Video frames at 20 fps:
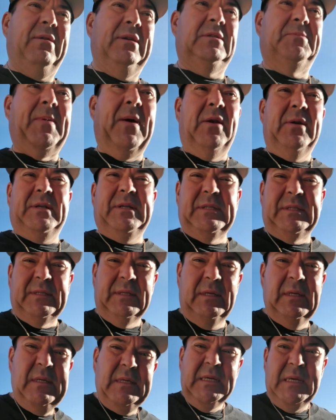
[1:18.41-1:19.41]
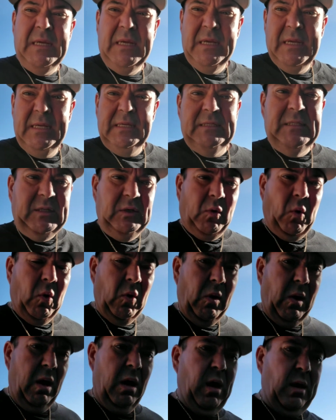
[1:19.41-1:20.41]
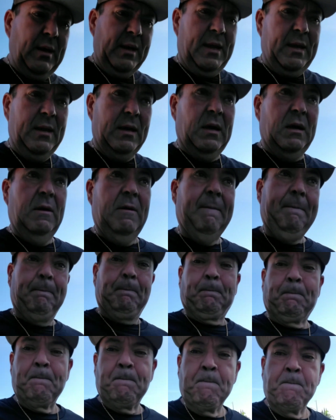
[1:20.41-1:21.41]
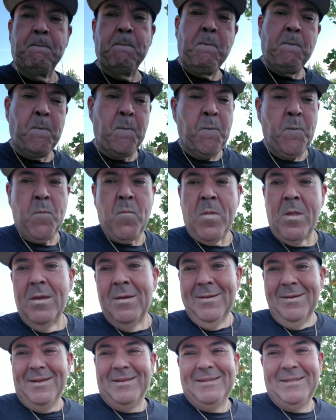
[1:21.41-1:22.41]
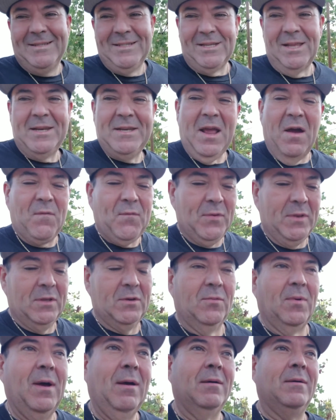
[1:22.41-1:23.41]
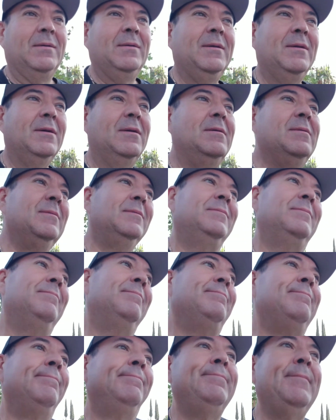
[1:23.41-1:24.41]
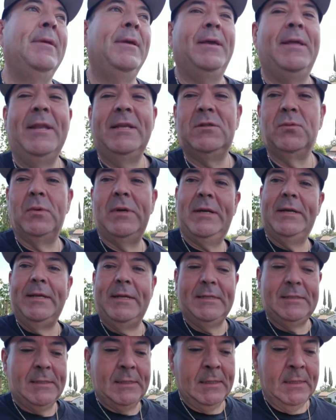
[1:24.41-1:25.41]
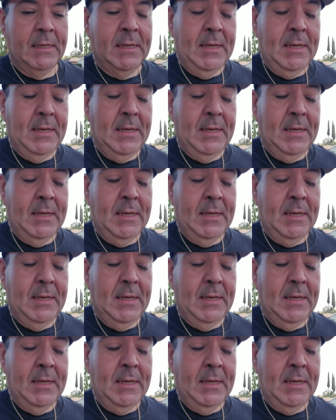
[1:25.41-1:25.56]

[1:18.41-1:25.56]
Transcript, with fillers: It's better just to to go along and um and shut it down for a little while. You know, it is what it is.